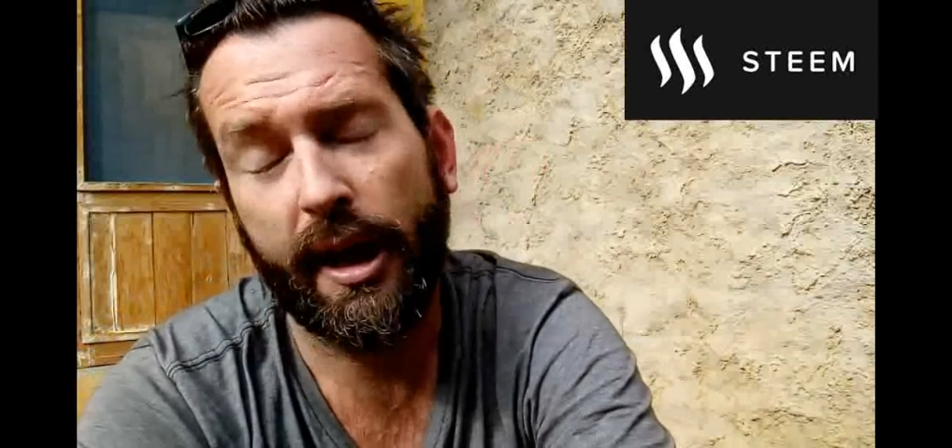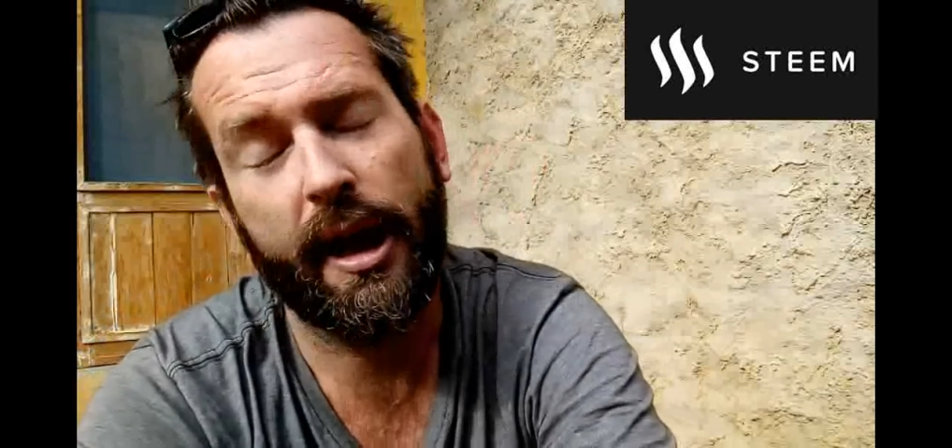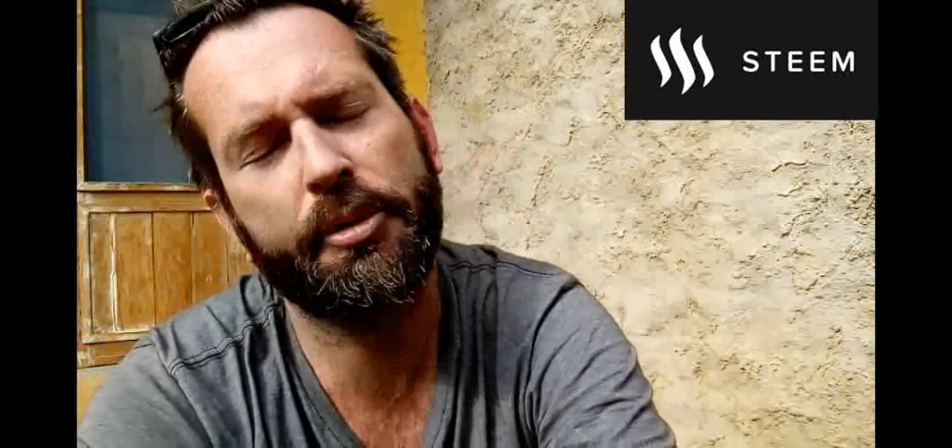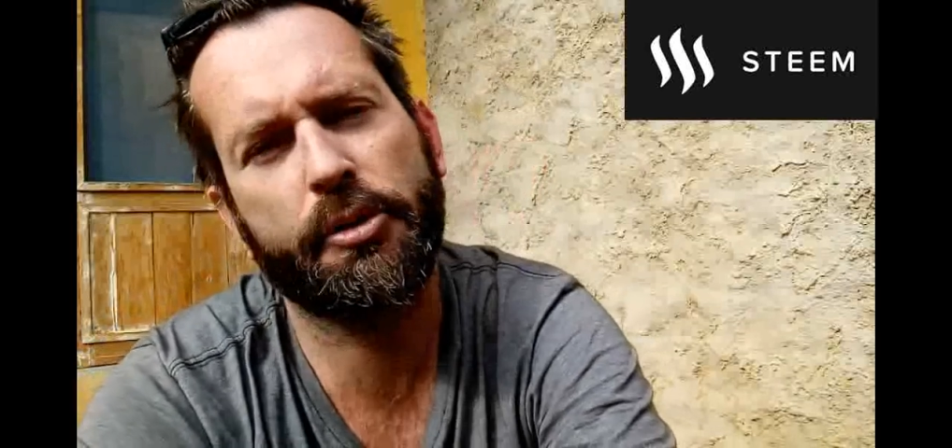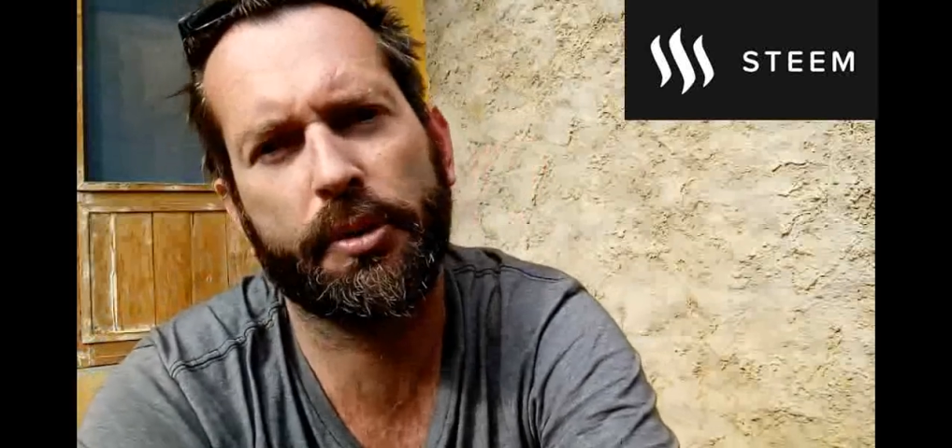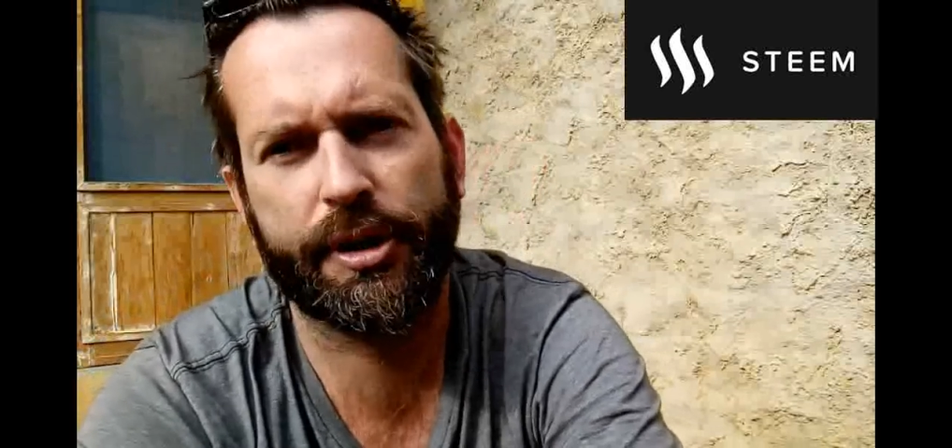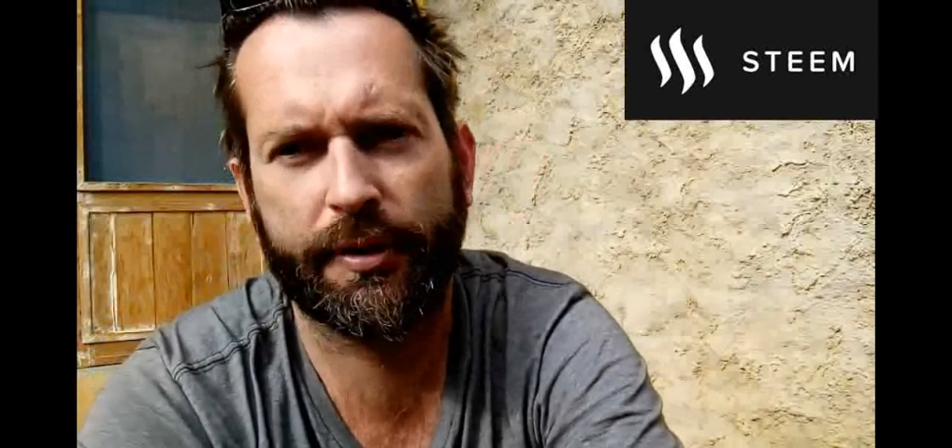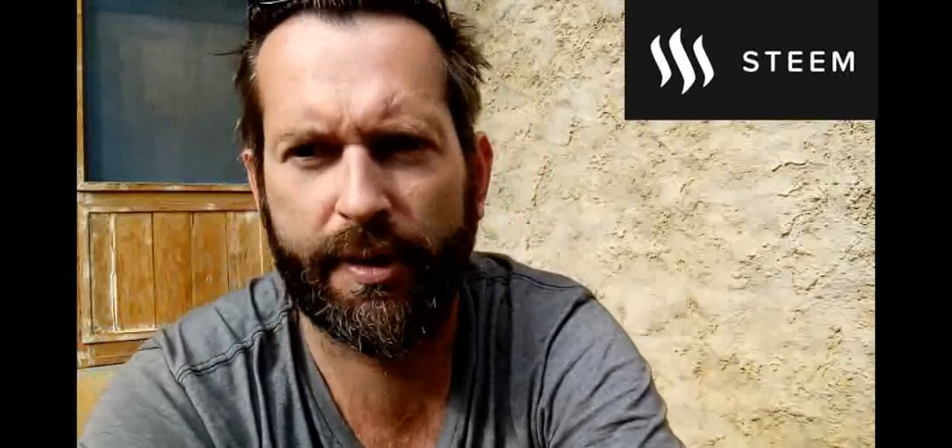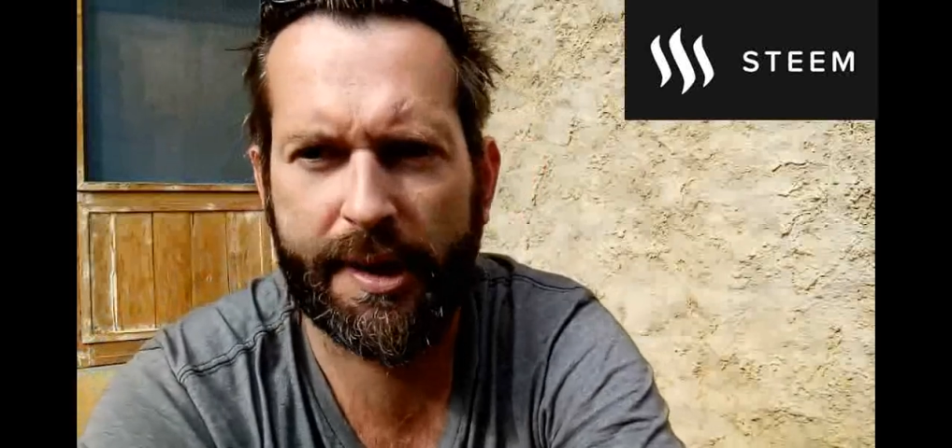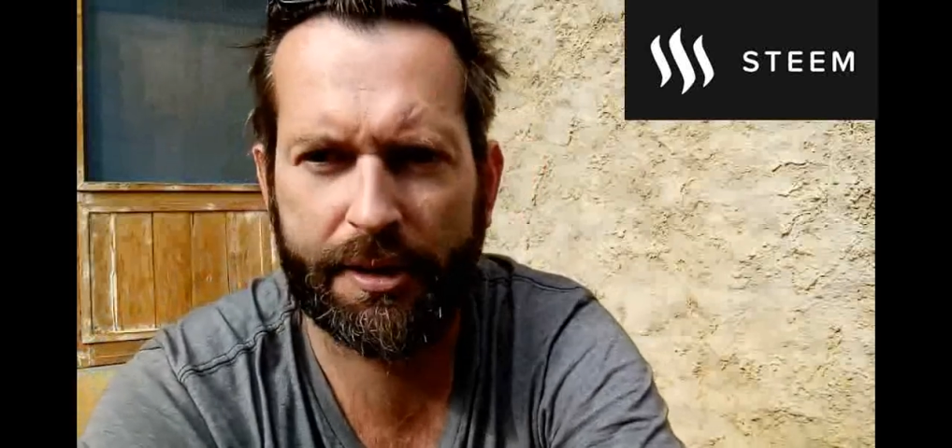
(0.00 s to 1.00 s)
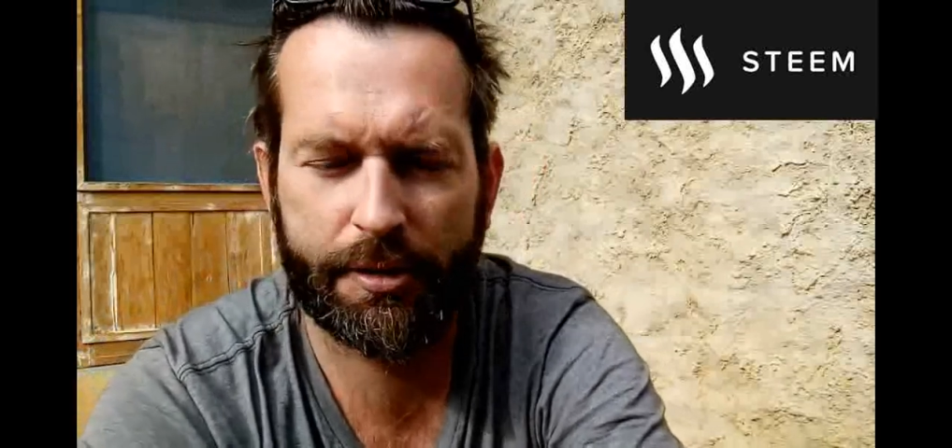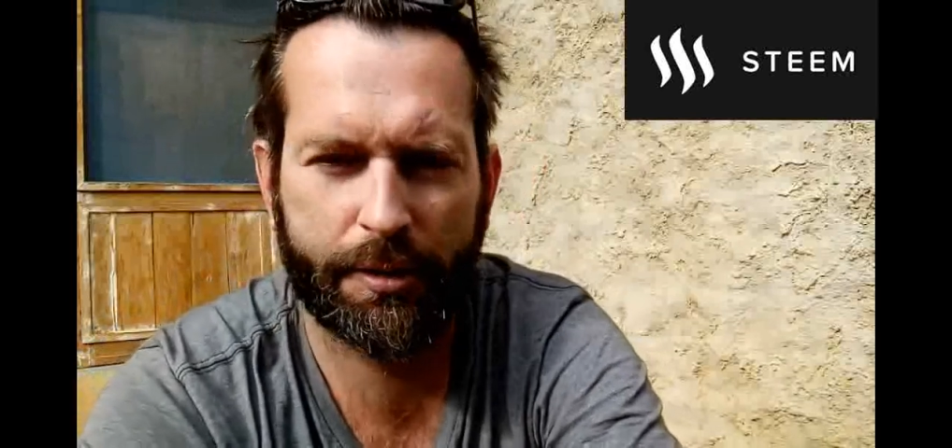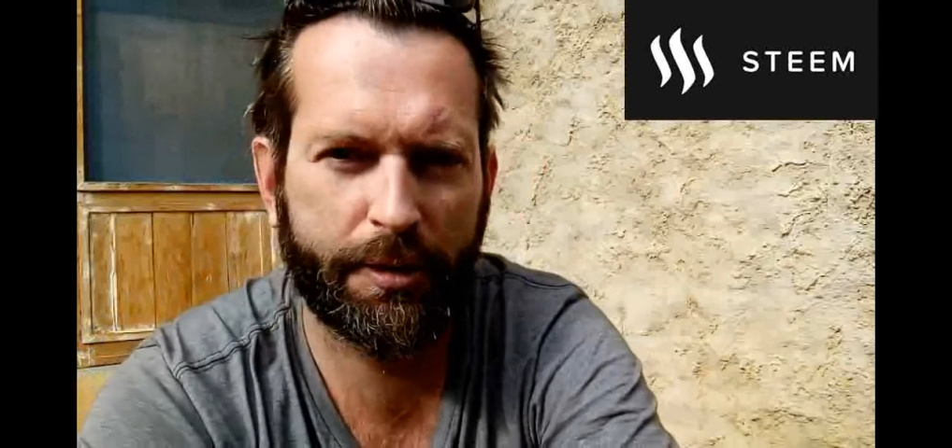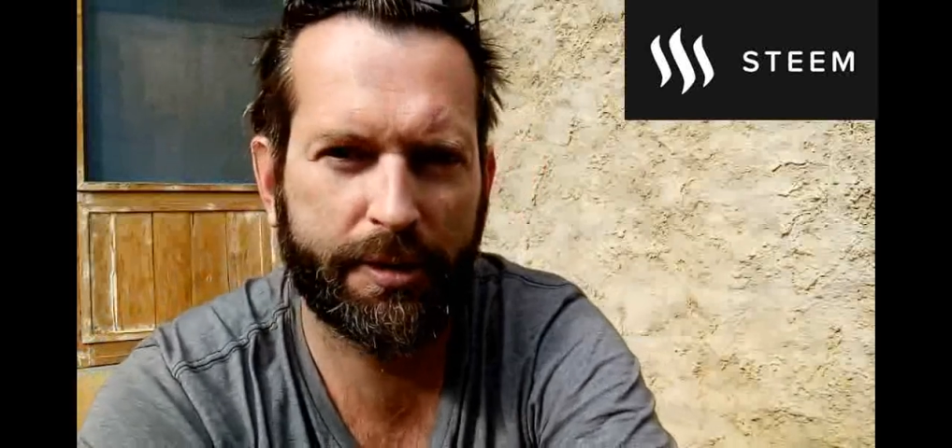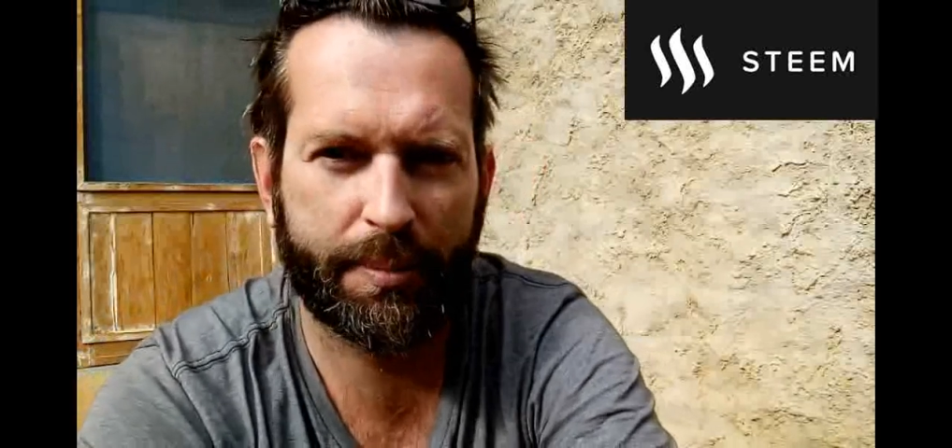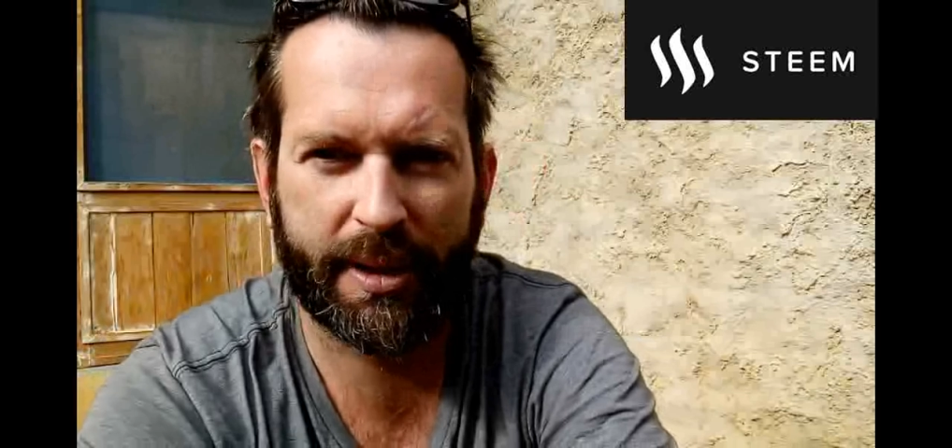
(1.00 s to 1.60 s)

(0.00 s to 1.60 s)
I'm just watching financial news.